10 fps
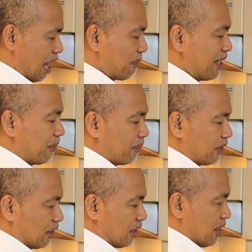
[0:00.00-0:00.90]
I mean,
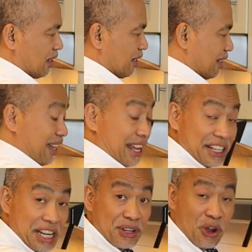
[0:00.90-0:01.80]
I
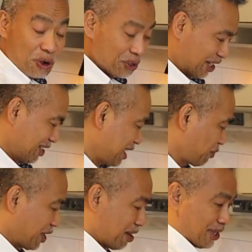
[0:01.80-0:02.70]
can even hold it.
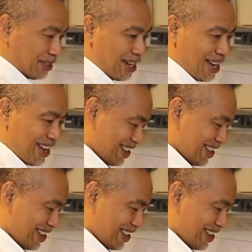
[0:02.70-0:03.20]
That's what I meant.